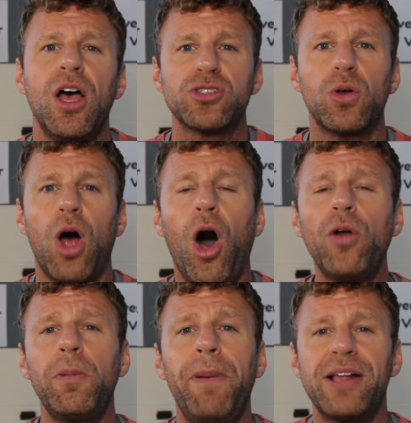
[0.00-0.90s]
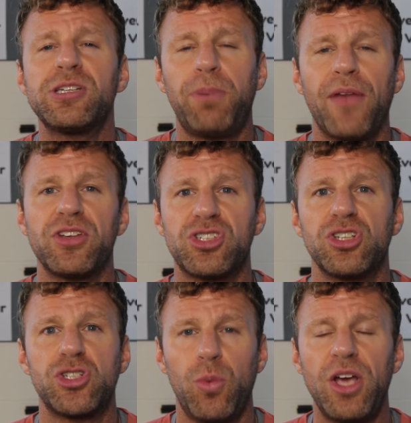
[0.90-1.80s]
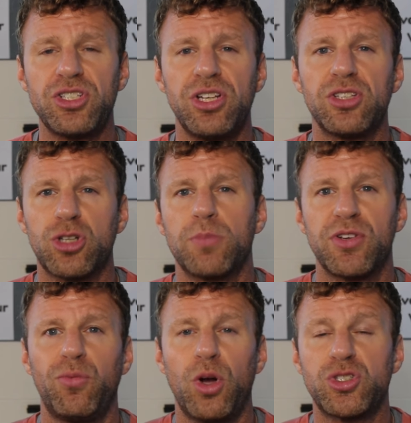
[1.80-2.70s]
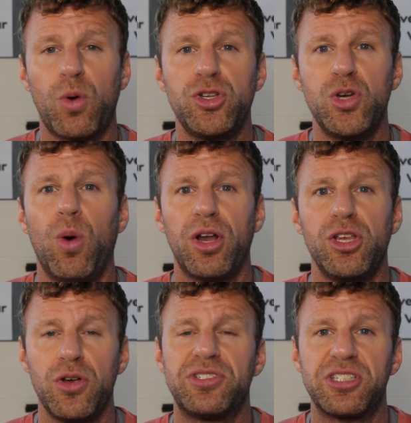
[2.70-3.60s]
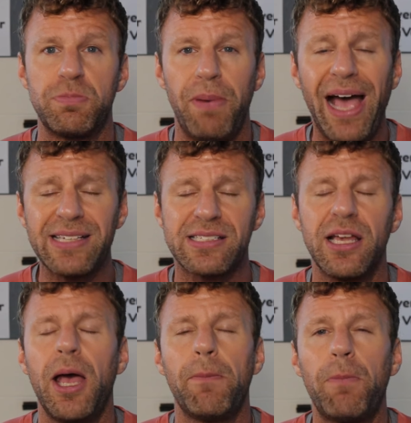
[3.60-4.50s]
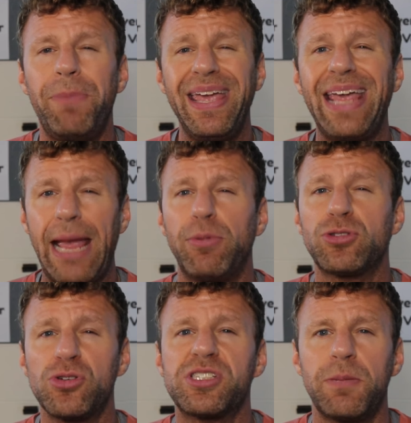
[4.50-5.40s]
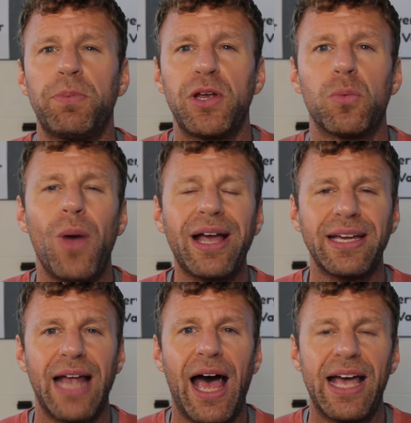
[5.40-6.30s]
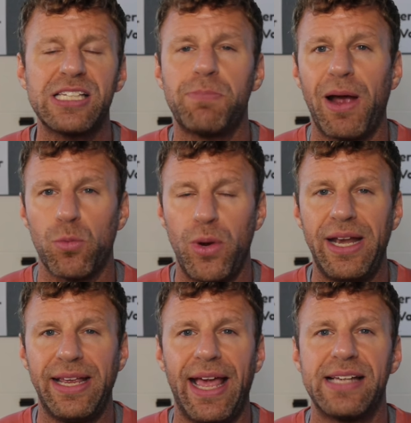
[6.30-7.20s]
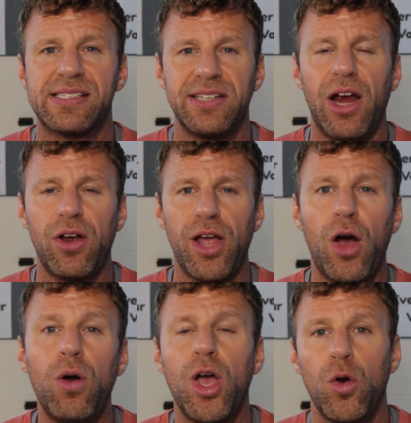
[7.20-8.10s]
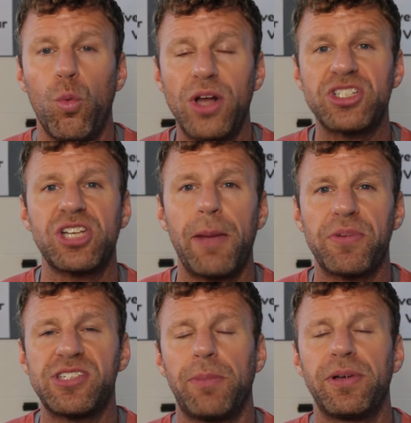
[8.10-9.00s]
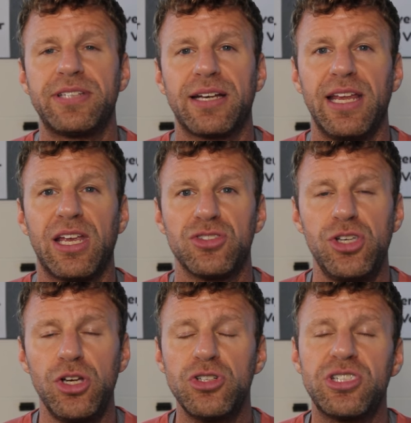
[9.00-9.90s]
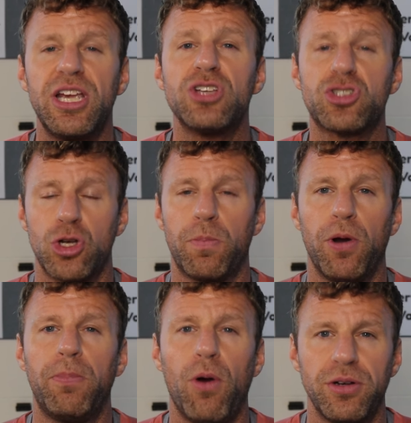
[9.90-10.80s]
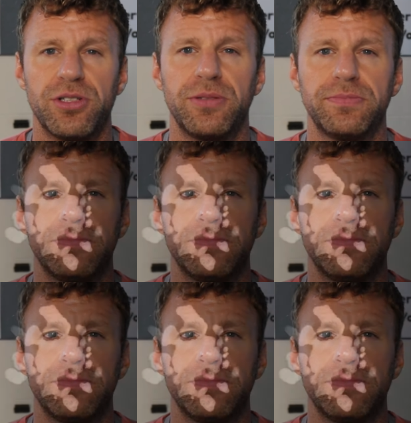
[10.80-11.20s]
So it all depends upon the situation in terms of which one you want to use its best, but being able to simply recognize by reading a scenario which type of sampling technique is used is super important.